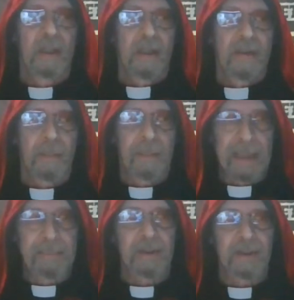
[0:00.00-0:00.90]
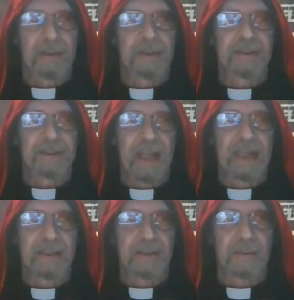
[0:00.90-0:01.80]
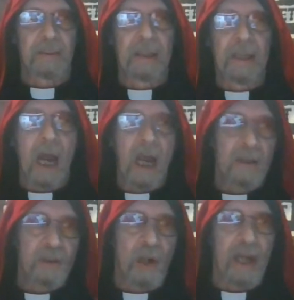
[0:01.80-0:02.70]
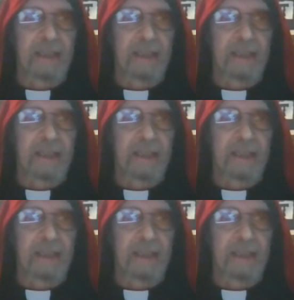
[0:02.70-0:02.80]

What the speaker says: the people that in Satanism that are trying